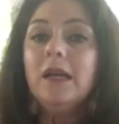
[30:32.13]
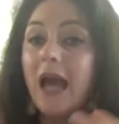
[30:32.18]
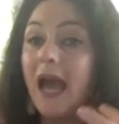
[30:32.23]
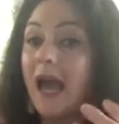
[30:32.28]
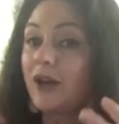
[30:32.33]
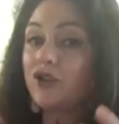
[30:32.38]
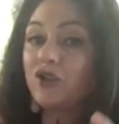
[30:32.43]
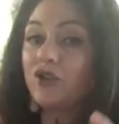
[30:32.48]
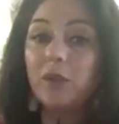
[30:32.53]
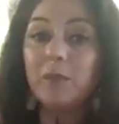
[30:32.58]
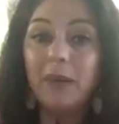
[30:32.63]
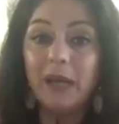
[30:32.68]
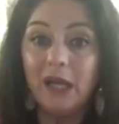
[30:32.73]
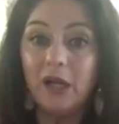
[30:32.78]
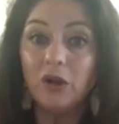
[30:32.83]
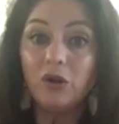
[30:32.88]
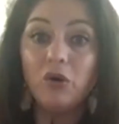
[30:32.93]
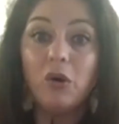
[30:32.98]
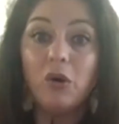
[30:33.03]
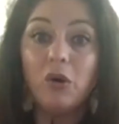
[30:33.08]
actually
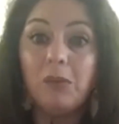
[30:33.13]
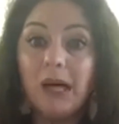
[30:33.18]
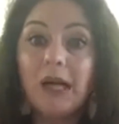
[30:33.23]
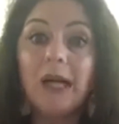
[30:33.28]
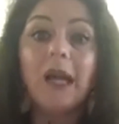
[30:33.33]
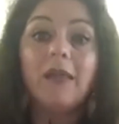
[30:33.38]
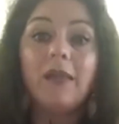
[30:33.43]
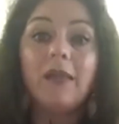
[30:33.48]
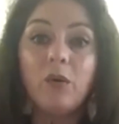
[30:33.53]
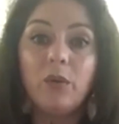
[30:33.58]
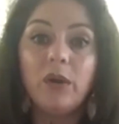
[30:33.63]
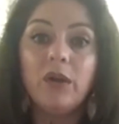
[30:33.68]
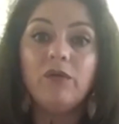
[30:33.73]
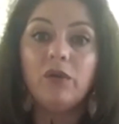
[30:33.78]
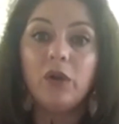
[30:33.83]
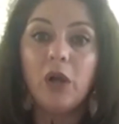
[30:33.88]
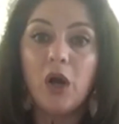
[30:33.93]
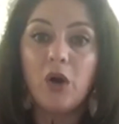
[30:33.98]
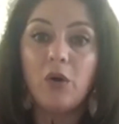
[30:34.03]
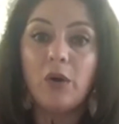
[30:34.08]
Pinnacle money that we've
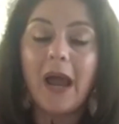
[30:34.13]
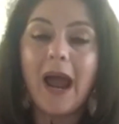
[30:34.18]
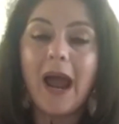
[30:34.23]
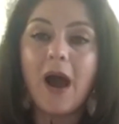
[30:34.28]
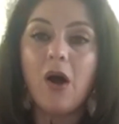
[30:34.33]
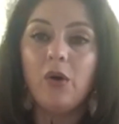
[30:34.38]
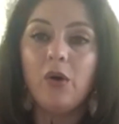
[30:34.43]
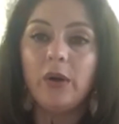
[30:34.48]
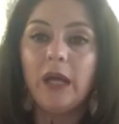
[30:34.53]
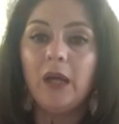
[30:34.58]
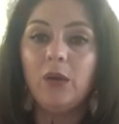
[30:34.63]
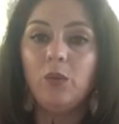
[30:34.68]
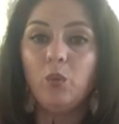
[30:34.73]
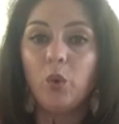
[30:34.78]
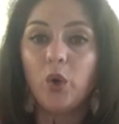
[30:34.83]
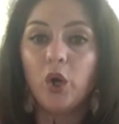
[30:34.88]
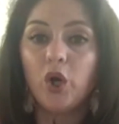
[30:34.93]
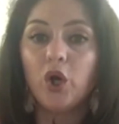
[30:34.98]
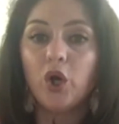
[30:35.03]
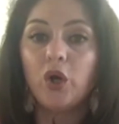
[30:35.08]
loaned out, and
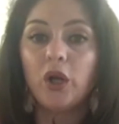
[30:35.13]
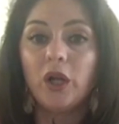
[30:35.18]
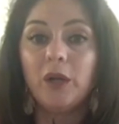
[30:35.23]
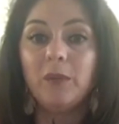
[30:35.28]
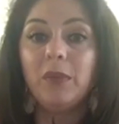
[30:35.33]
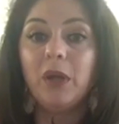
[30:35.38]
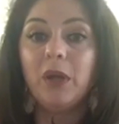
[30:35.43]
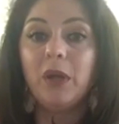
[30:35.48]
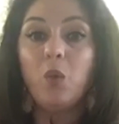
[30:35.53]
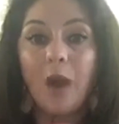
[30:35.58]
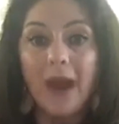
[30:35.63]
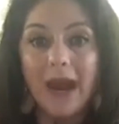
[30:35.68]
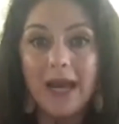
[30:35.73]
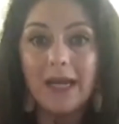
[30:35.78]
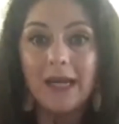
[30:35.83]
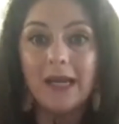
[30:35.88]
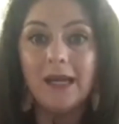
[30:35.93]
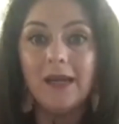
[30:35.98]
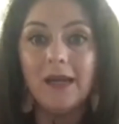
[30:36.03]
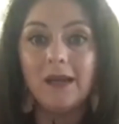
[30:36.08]
we're going to be
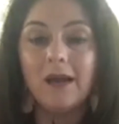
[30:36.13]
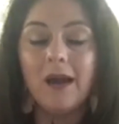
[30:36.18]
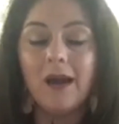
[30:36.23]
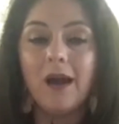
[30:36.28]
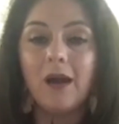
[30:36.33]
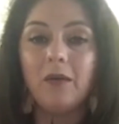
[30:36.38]
waiting